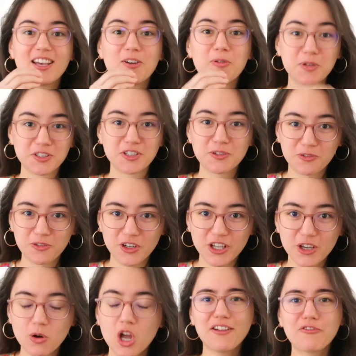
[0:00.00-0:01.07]
will do for
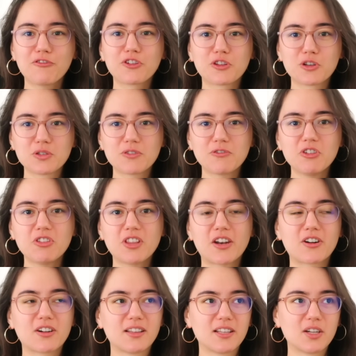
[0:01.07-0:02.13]
you. And for those of you that
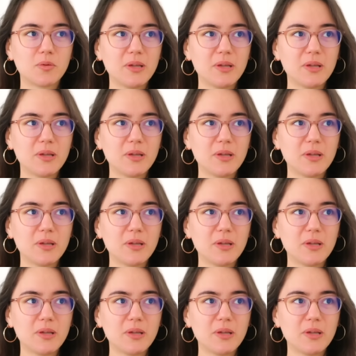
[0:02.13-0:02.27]
are a little